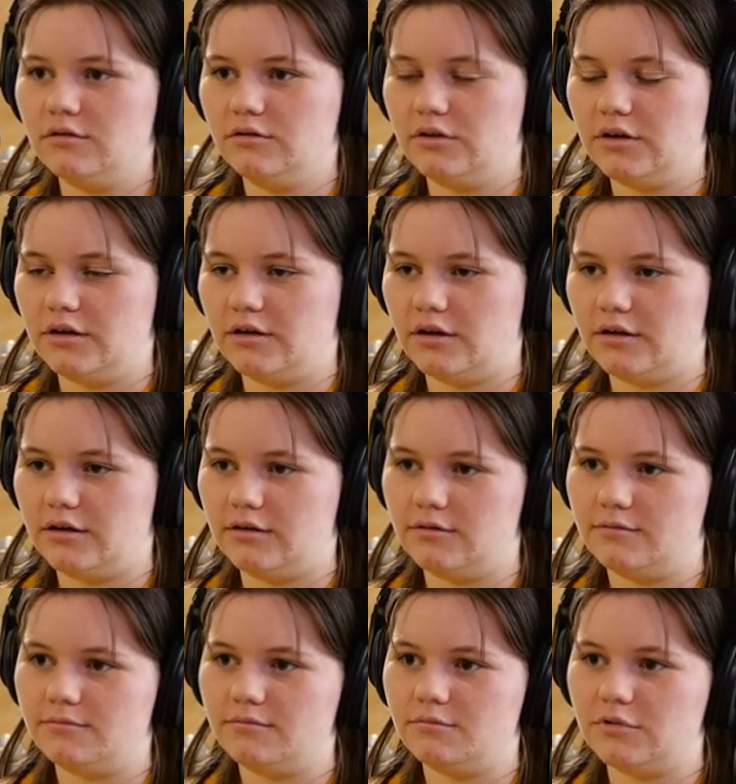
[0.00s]
and I
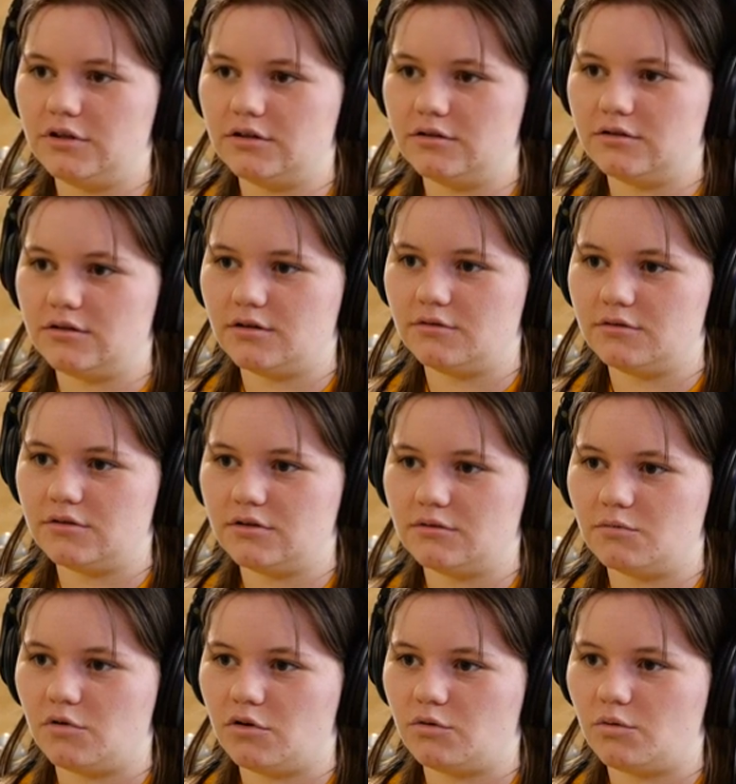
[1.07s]
didn't because I was like
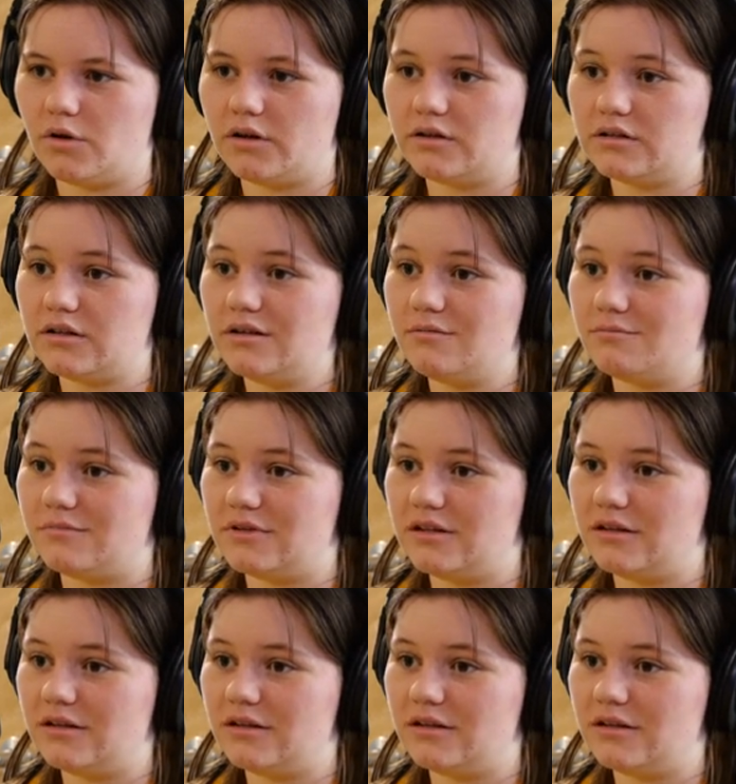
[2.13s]
Morgan Wallen's lame,